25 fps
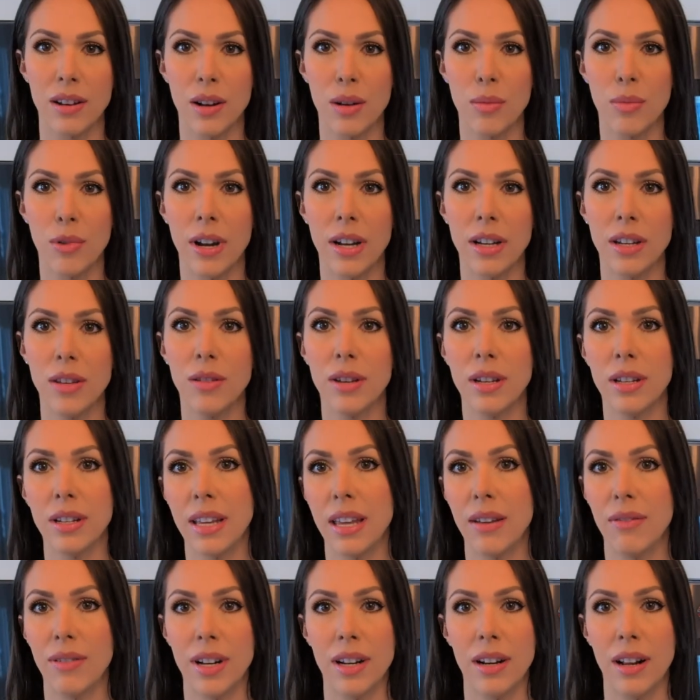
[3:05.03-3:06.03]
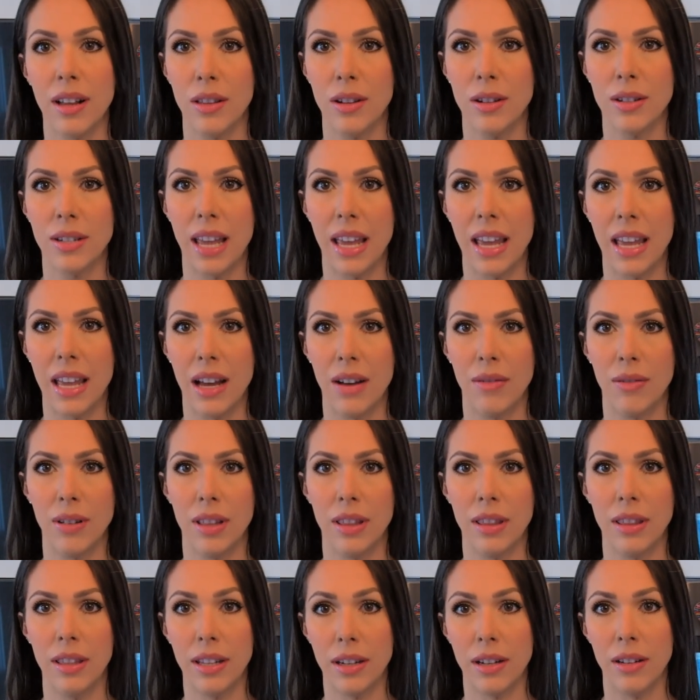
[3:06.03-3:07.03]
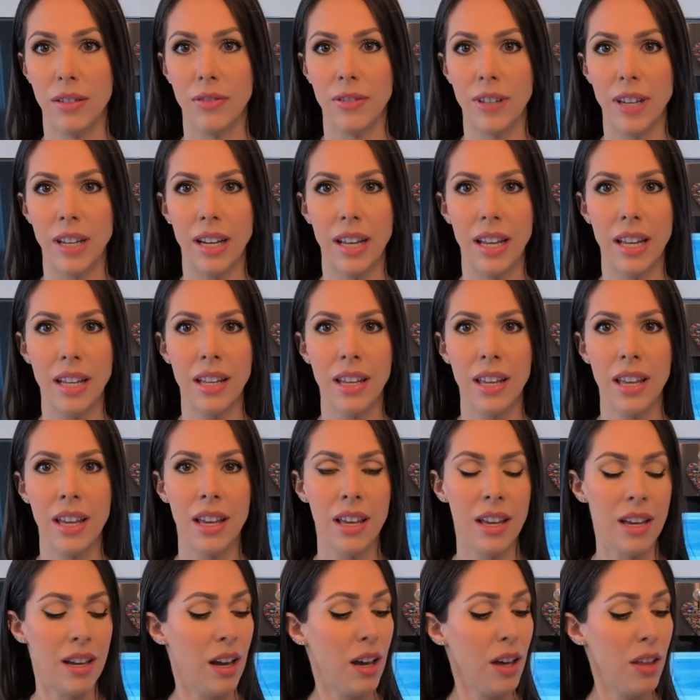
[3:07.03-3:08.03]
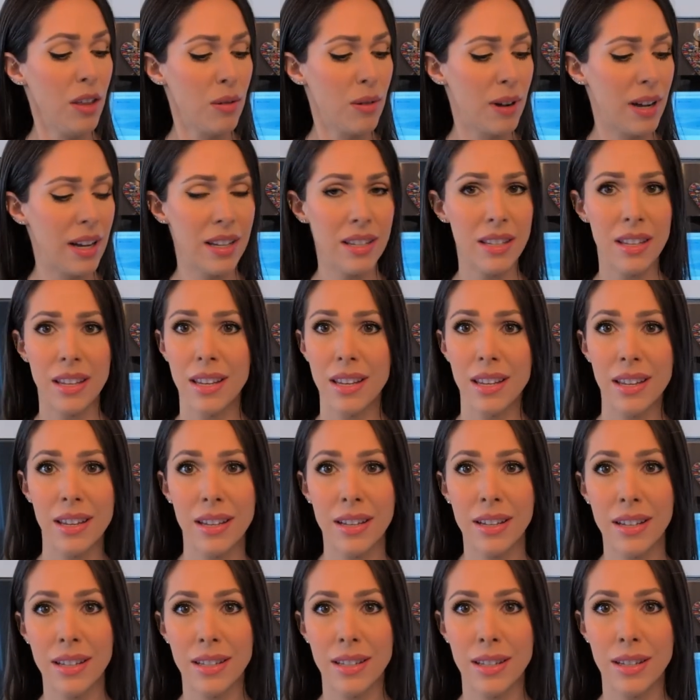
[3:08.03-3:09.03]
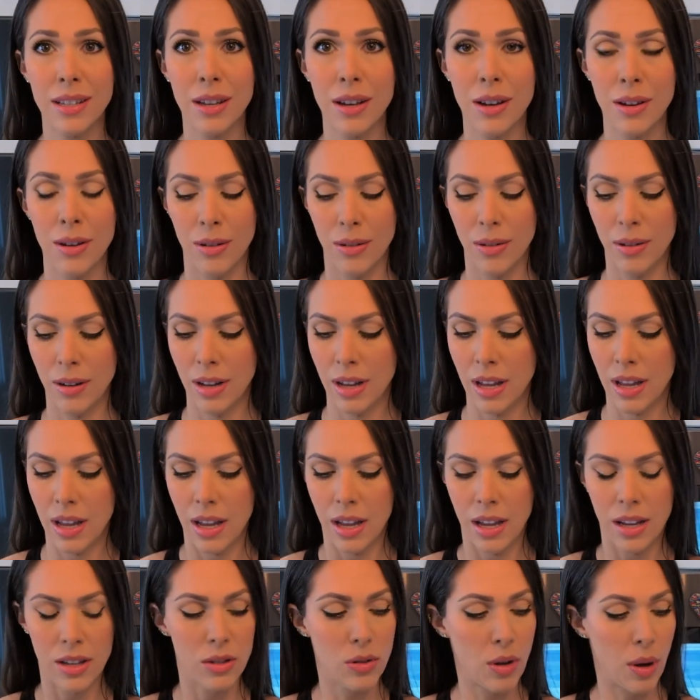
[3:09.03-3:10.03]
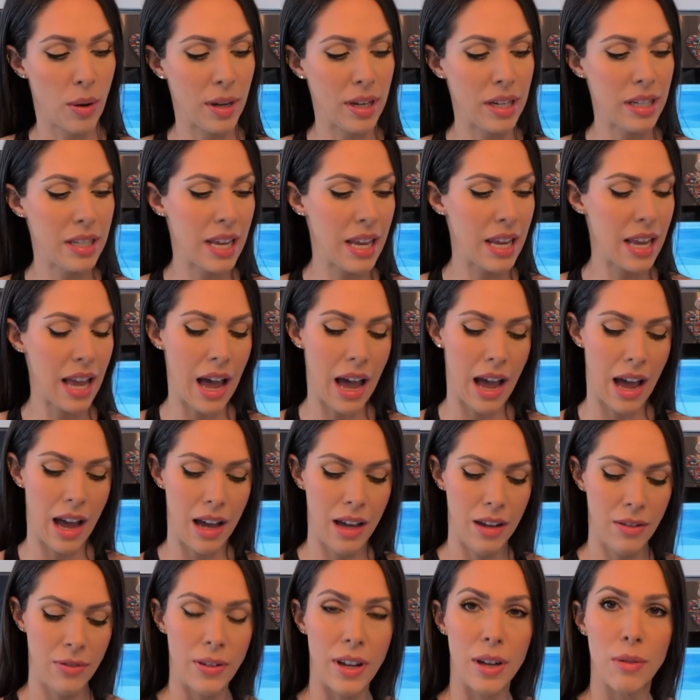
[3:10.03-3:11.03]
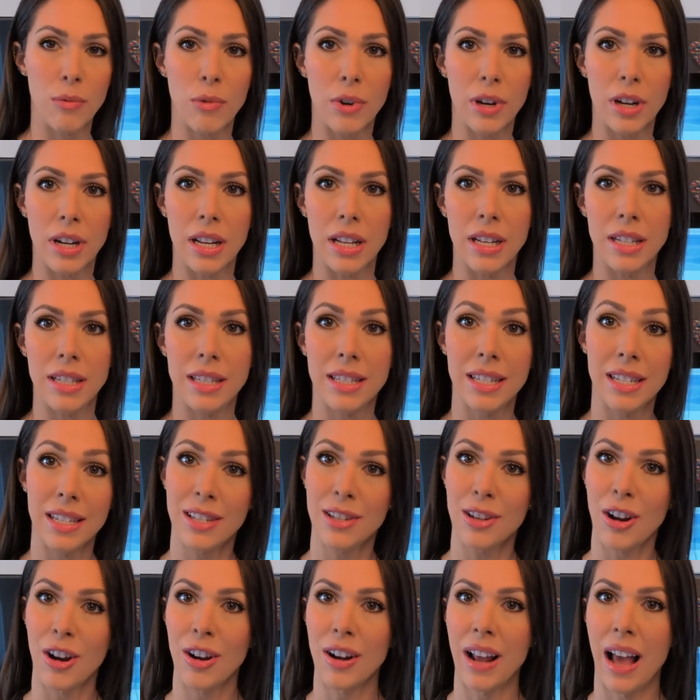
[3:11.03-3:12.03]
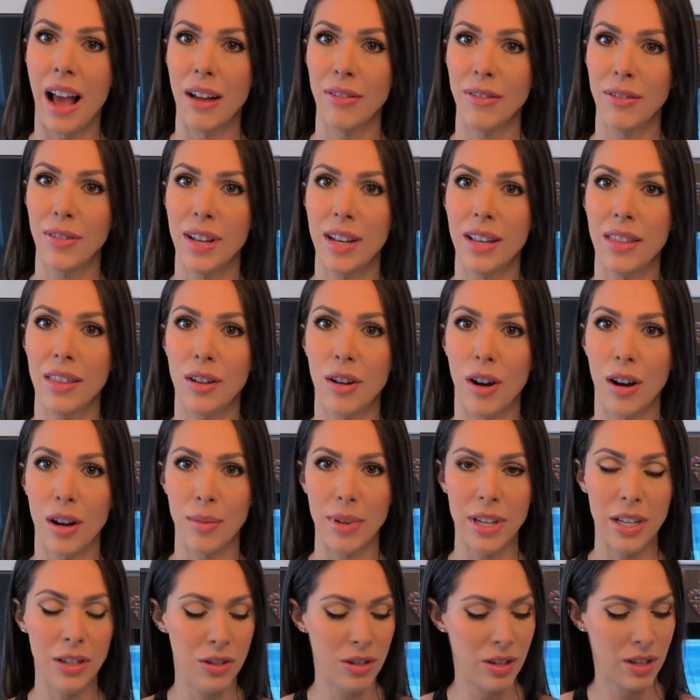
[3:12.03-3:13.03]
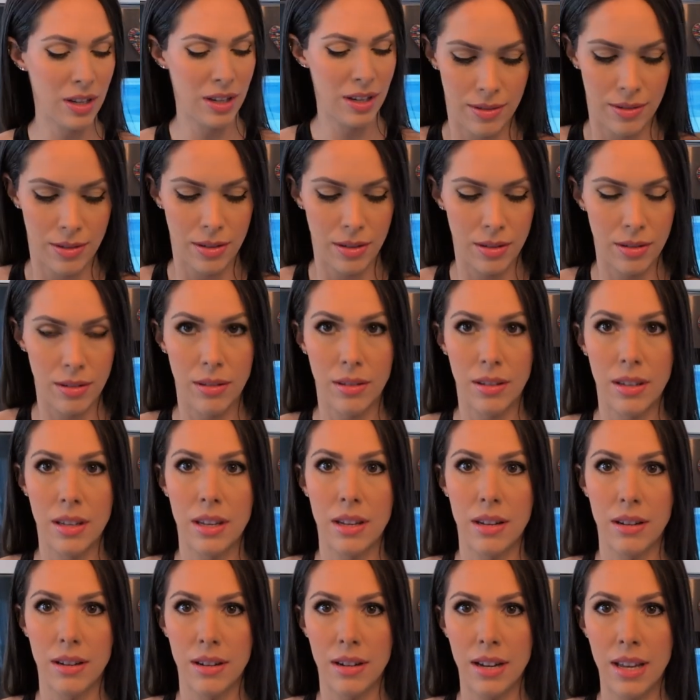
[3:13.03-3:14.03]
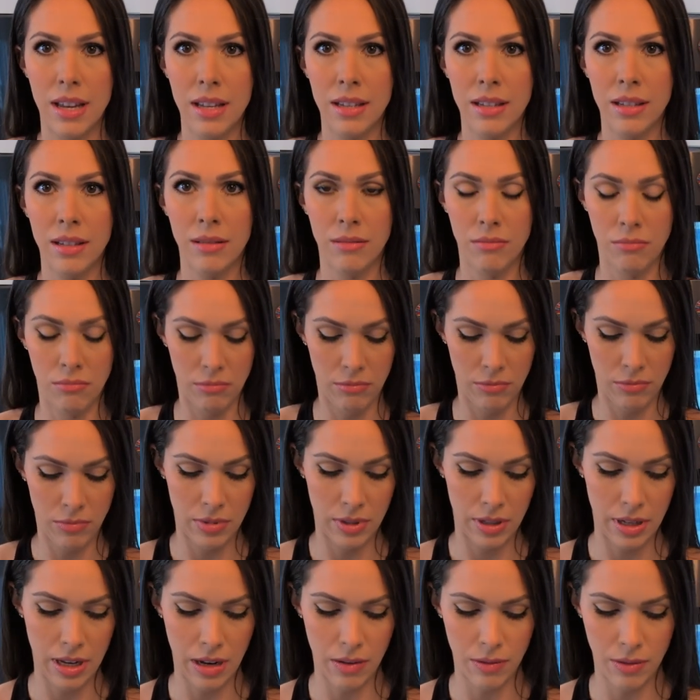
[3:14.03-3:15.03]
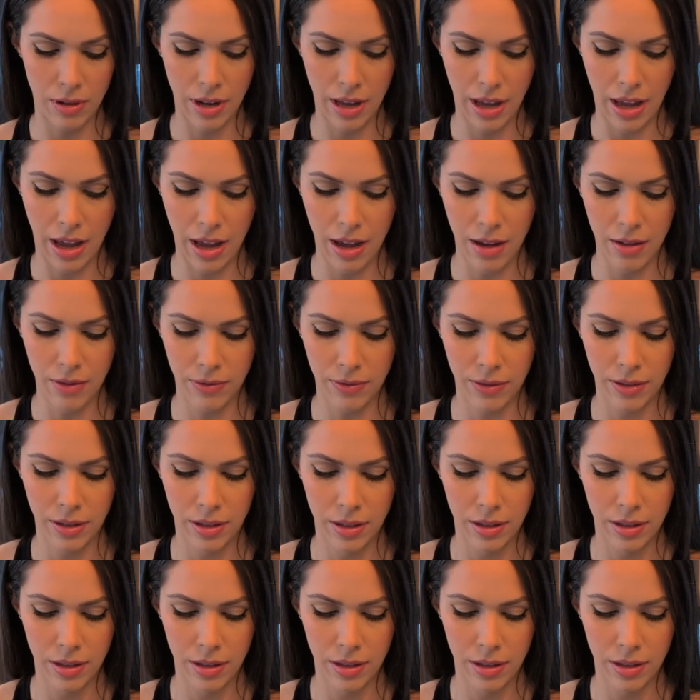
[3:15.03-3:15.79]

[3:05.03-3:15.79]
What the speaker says: out of your bread, you can give it another day of a little feeding. Otherwise, you're good to go. So I'm gonna take half and we're gonna discard half of it in the garbage. So here it is, getting rid of half.